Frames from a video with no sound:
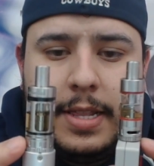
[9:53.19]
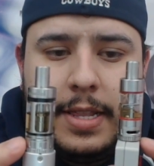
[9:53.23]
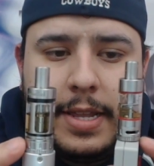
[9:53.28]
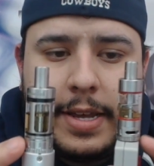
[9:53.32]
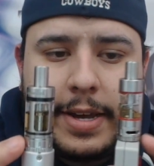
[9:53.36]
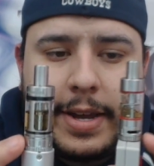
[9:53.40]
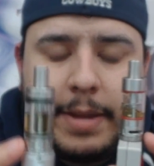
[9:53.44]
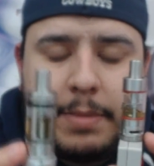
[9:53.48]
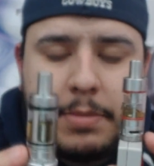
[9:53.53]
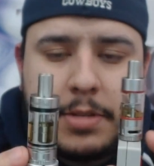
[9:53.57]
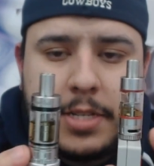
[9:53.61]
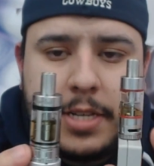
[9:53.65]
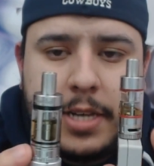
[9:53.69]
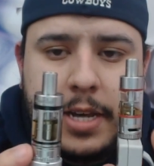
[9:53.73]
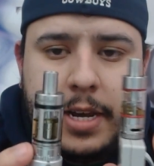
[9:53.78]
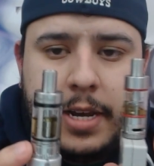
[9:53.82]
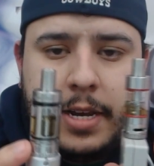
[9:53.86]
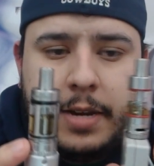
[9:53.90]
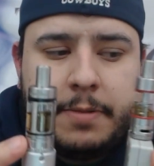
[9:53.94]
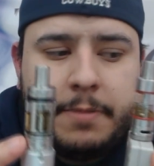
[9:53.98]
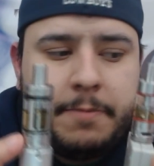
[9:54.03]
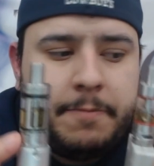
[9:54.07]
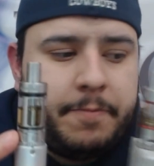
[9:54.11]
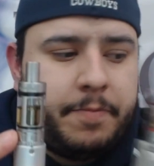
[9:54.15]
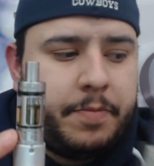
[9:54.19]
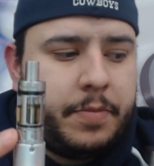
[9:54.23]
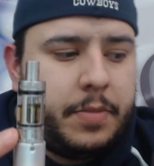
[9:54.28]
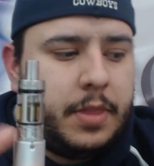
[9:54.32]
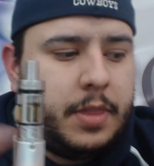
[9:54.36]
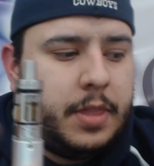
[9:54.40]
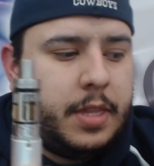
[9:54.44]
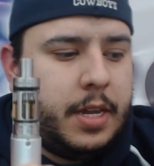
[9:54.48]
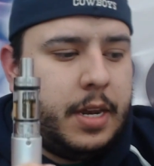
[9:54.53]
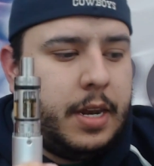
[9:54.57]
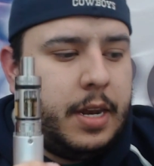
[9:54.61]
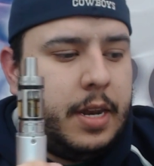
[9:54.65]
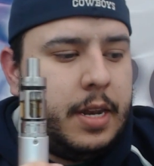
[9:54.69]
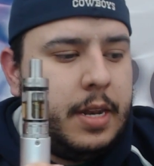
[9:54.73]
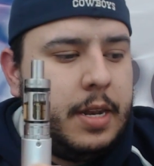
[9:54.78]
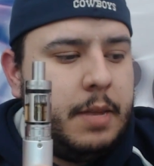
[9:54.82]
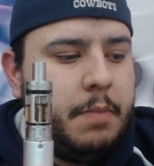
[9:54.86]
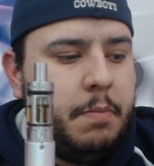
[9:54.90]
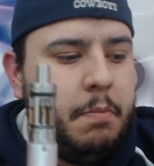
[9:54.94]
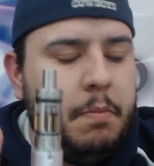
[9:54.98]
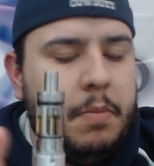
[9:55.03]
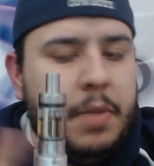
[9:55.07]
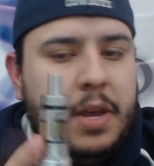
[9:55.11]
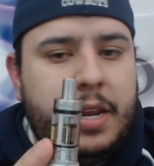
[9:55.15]
Like I'm saying, the
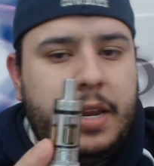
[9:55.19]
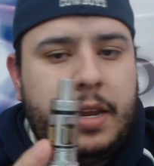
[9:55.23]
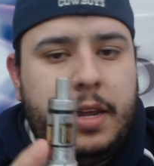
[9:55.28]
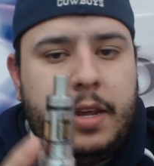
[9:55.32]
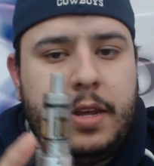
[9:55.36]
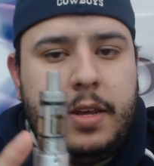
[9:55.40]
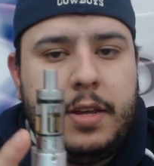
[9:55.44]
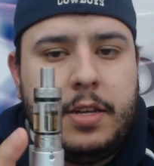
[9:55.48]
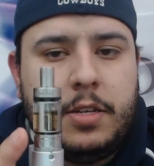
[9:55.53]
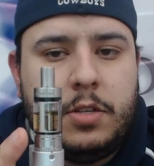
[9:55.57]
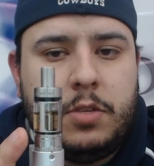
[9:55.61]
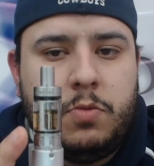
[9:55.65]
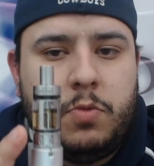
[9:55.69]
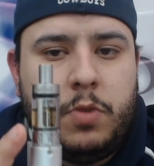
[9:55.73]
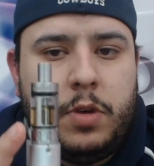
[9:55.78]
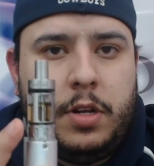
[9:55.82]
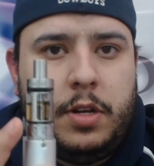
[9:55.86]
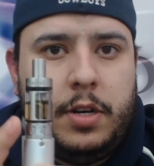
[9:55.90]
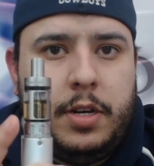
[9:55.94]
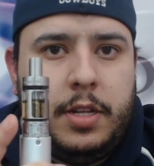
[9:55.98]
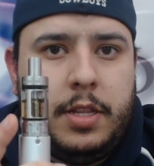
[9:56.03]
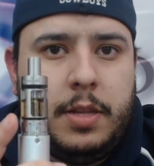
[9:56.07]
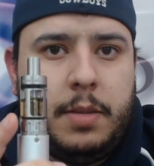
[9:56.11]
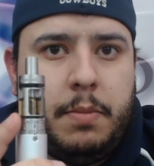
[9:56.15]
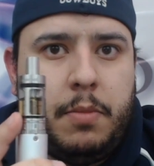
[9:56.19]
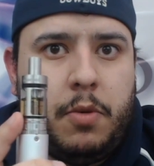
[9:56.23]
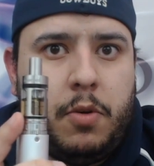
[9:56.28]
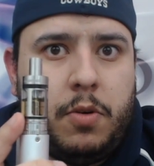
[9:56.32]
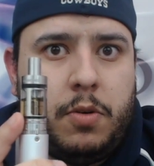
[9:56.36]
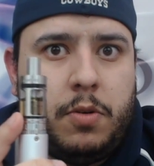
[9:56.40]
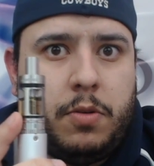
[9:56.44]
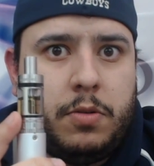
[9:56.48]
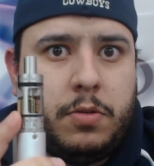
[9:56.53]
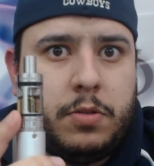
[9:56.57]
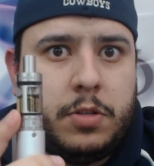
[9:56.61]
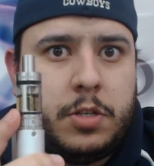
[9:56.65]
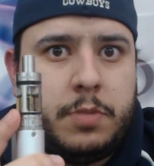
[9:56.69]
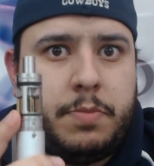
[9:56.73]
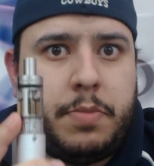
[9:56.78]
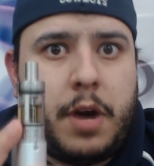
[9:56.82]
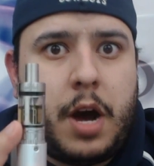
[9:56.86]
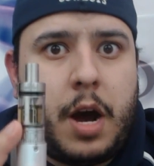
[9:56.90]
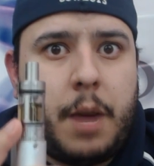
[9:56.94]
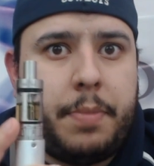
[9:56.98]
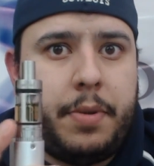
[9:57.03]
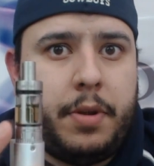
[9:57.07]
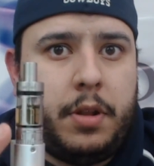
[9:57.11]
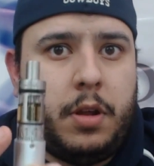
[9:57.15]
Mini is really the most
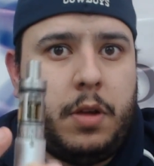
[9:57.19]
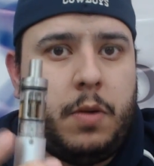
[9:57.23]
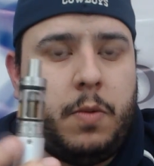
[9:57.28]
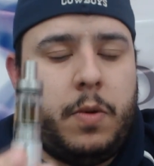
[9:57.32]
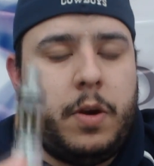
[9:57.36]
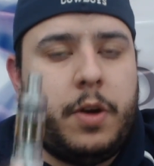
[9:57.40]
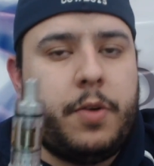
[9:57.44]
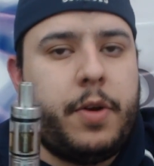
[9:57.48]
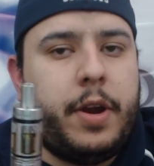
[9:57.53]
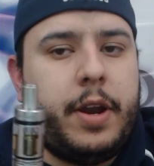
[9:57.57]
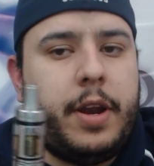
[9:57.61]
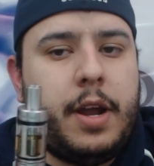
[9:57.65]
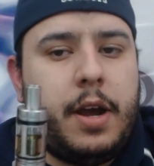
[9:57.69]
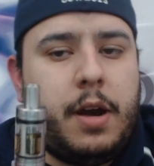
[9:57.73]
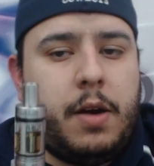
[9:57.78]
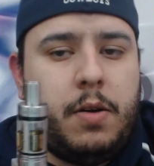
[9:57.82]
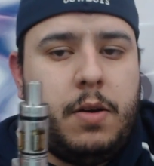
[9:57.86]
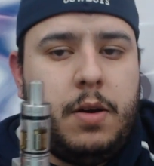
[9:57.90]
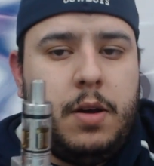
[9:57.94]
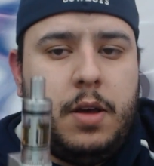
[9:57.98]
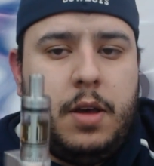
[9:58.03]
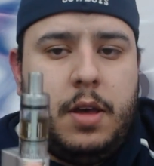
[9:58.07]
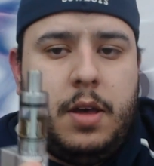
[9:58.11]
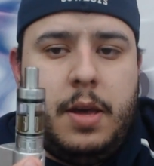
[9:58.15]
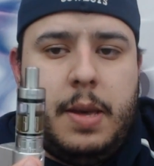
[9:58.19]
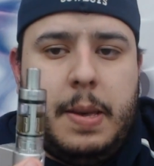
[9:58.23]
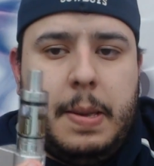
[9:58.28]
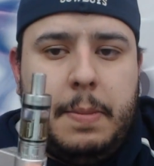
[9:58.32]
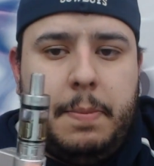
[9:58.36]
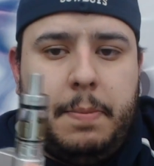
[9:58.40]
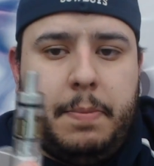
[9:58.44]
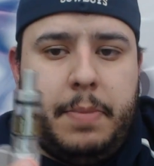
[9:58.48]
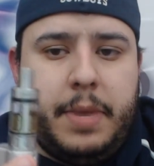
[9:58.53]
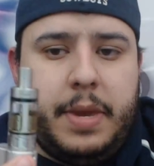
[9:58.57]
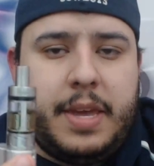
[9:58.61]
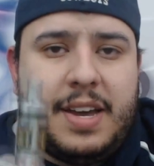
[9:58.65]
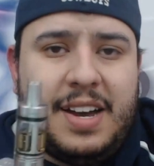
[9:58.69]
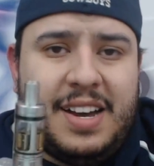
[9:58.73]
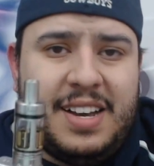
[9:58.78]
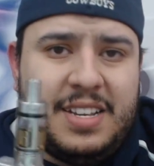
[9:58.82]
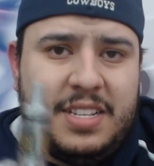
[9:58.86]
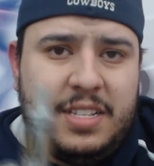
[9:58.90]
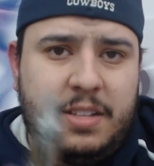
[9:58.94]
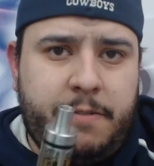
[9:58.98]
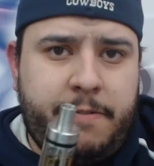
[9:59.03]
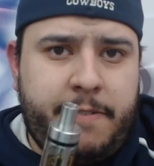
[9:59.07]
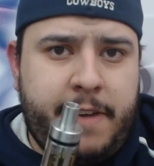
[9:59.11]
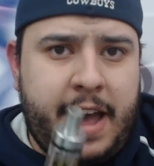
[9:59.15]
popular one right now
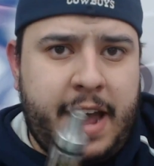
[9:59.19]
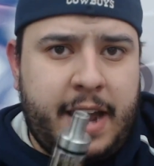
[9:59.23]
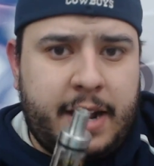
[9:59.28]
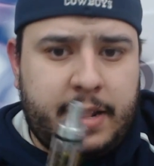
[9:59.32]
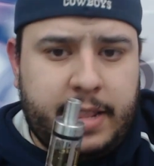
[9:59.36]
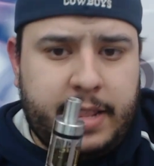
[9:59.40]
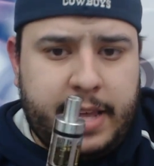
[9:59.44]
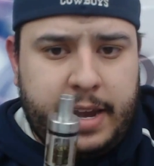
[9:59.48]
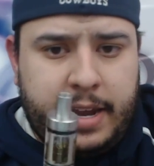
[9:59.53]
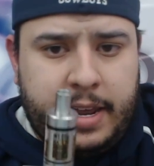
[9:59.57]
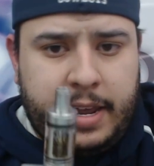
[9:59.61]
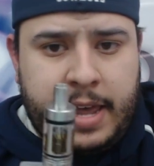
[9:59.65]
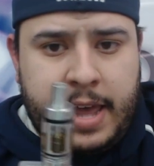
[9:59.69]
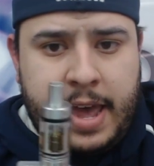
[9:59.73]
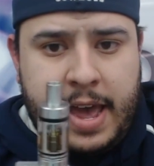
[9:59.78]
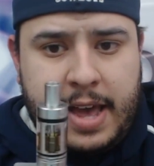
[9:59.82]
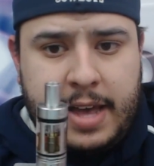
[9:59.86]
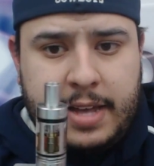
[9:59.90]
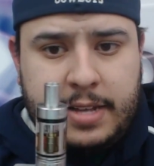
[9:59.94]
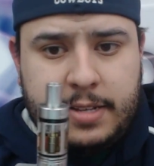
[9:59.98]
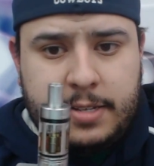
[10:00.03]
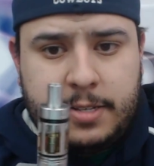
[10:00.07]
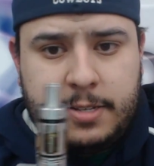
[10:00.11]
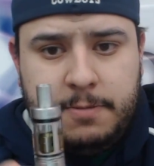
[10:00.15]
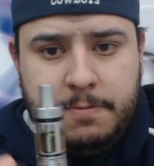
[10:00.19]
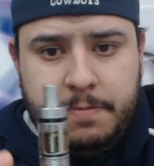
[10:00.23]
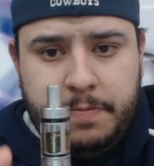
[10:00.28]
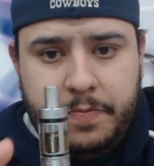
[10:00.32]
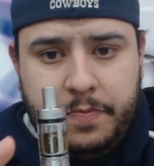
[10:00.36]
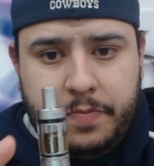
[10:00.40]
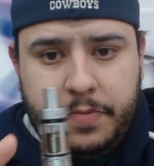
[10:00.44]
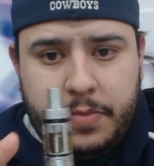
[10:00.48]
because the fact that it has